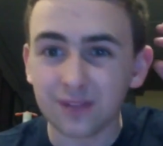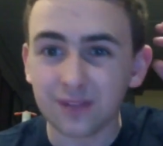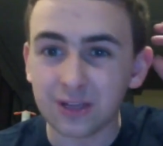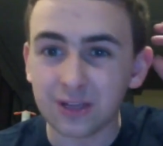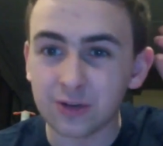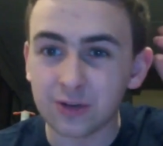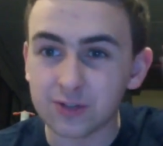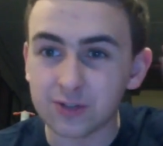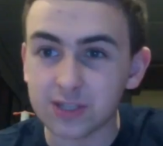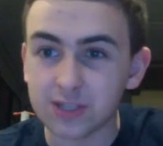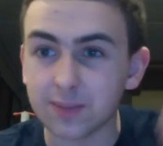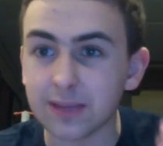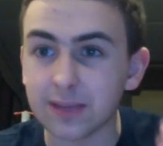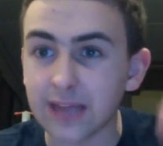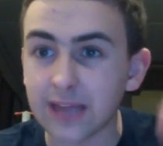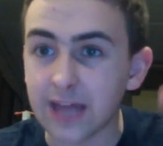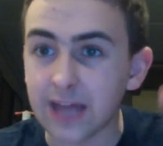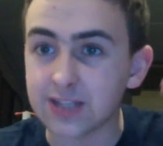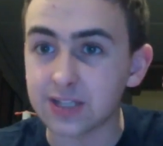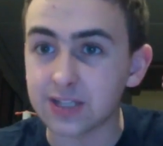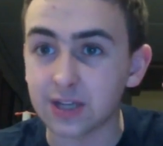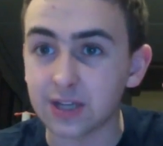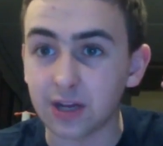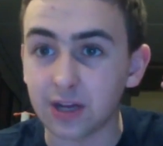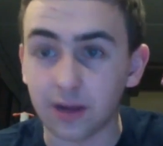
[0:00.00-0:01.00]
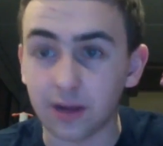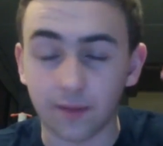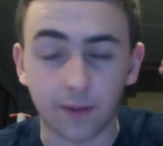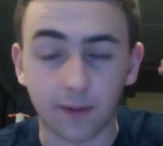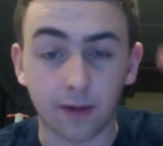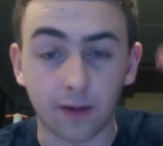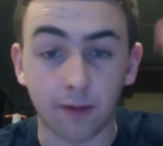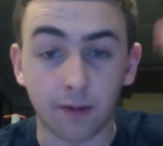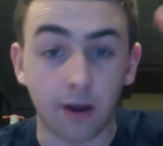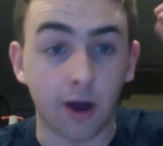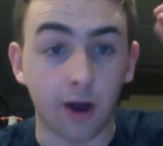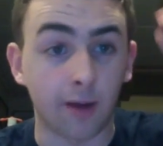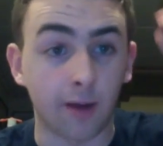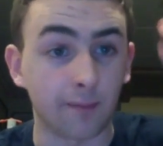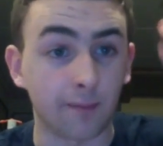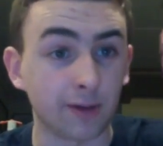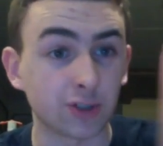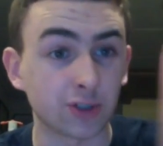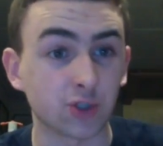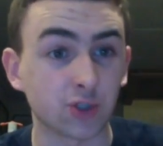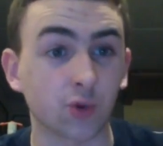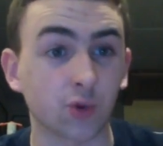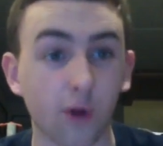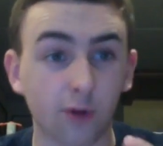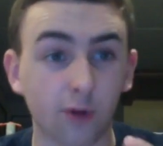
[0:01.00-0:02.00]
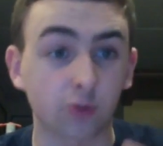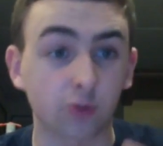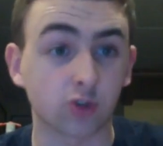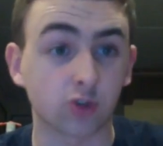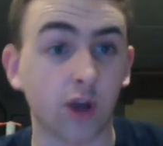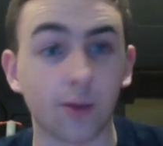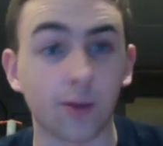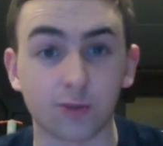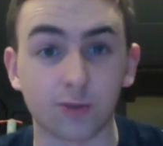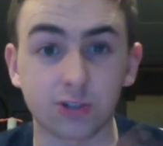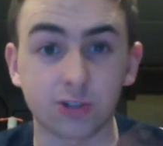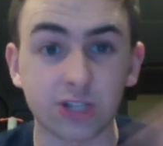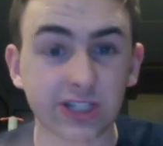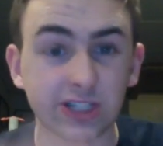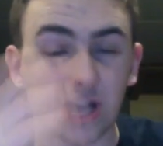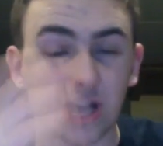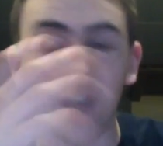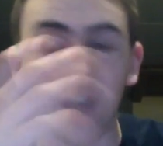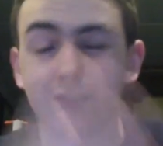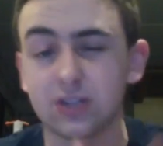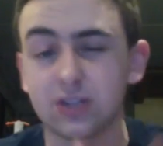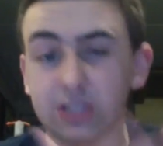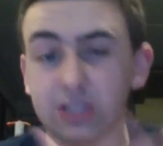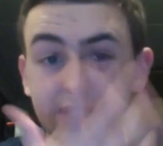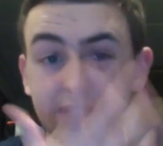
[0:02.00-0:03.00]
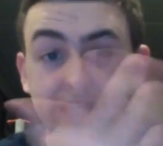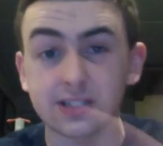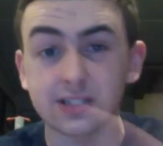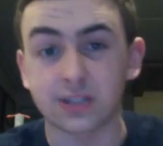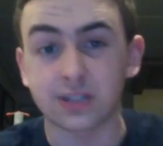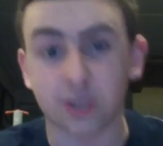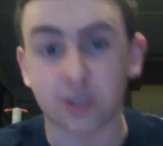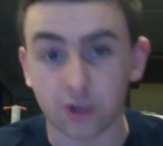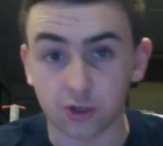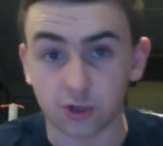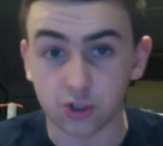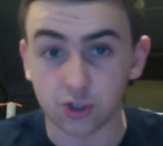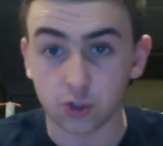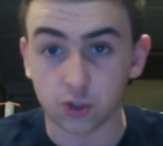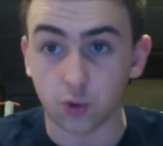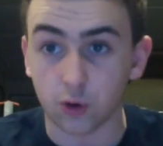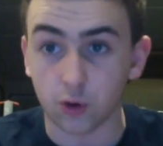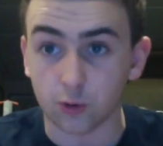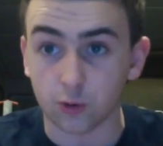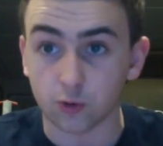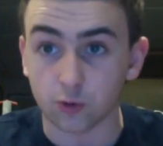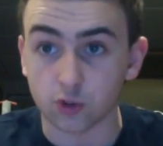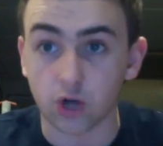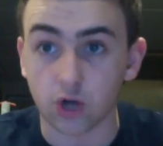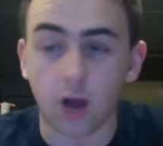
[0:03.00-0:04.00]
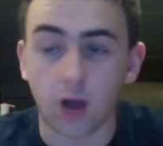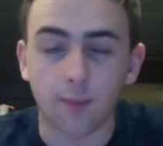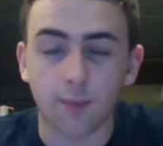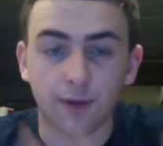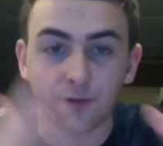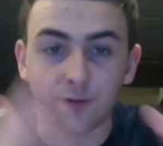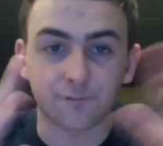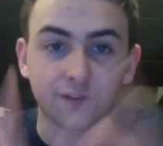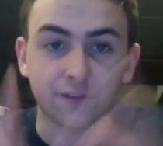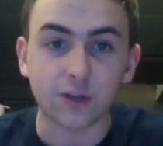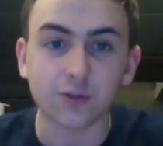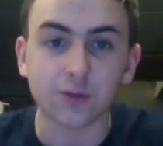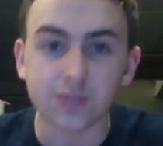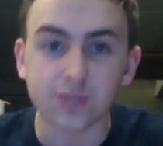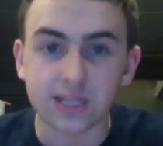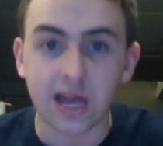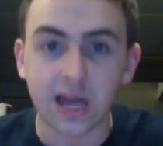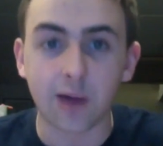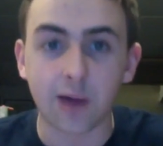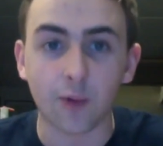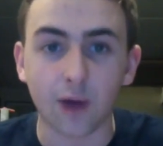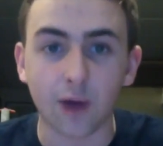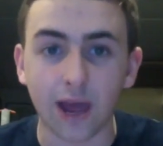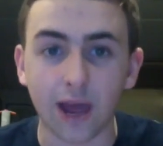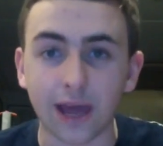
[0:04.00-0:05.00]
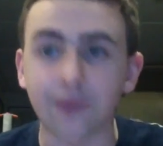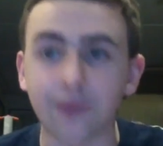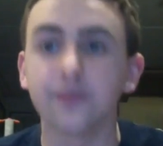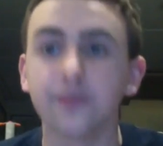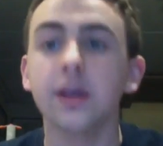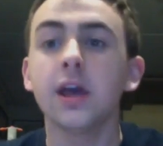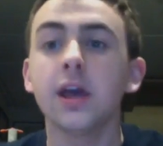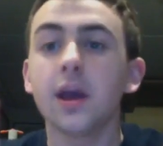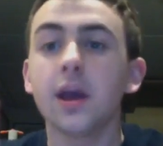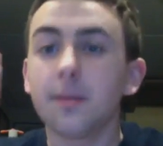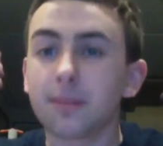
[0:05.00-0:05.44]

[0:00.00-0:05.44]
you know, something that's a historical drama, which this obviously isn't a historical drama, it feels that way,